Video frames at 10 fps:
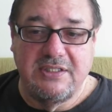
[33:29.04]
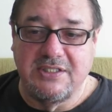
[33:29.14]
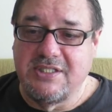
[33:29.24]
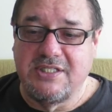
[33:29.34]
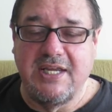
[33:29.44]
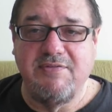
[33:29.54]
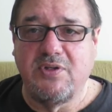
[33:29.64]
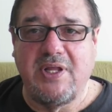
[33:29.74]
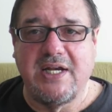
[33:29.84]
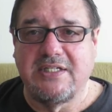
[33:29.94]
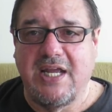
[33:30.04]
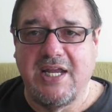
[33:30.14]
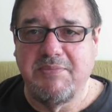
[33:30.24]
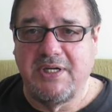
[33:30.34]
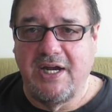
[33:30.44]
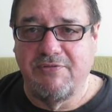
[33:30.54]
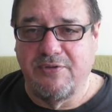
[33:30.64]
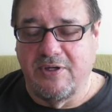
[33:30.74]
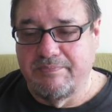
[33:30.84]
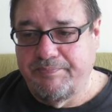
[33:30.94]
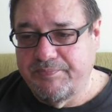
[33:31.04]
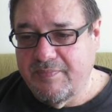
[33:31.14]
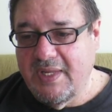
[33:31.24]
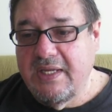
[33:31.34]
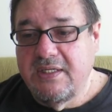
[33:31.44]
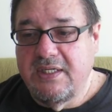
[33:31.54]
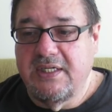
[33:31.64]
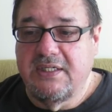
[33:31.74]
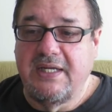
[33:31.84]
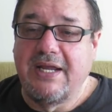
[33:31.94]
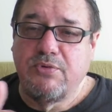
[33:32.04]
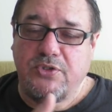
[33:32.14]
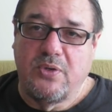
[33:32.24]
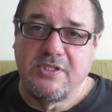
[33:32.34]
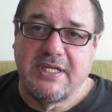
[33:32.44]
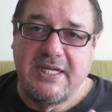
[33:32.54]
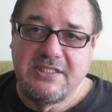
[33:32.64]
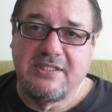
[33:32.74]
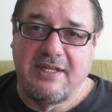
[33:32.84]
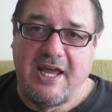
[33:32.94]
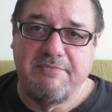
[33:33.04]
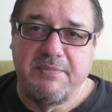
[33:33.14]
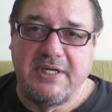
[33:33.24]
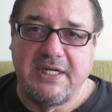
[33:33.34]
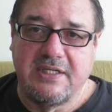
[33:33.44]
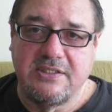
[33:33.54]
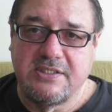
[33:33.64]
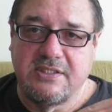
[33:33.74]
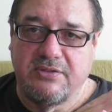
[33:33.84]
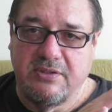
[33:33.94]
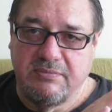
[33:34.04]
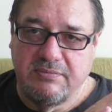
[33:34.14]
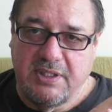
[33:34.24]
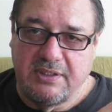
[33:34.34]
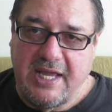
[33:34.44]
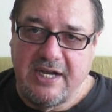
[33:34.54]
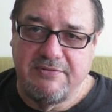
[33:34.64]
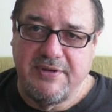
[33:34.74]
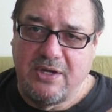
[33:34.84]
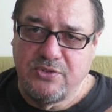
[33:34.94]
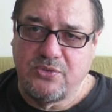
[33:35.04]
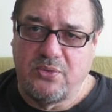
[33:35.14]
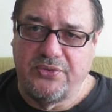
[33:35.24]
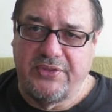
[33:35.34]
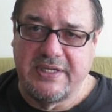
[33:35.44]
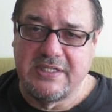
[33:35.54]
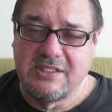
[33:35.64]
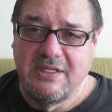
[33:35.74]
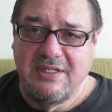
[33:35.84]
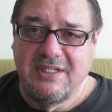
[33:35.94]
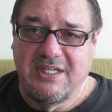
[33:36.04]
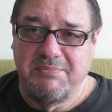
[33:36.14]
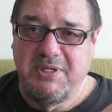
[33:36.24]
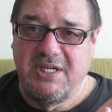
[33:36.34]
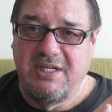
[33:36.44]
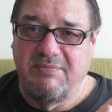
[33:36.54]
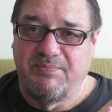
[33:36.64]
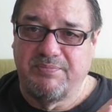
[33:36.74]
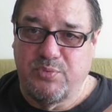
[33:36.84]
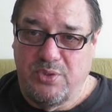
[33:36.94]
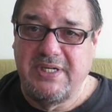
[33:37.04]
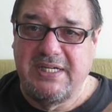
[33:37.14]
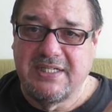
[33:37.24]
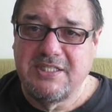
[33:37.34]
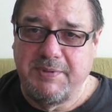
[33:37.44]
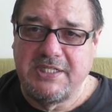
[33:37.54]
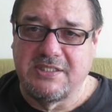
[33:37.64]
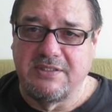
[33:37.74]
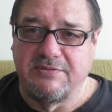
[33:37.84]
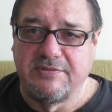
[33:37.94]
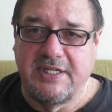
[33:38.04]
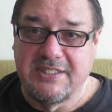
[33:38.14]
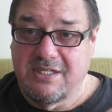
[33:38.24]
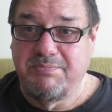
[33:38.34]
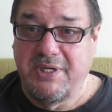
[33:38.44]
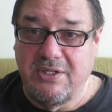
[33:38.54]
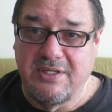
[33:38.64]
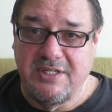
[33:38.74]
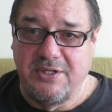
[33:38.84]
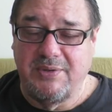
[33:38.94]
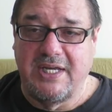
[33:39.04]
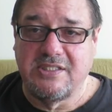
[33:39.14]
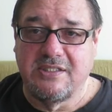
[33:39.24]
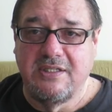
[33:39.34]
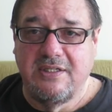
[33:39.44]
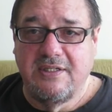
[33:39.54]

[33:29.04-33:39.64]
just to save you a lot of time and effort. And in Ecuador's case, a lot of money, because a lot of household things can be pretty expensive as compared to the U.S.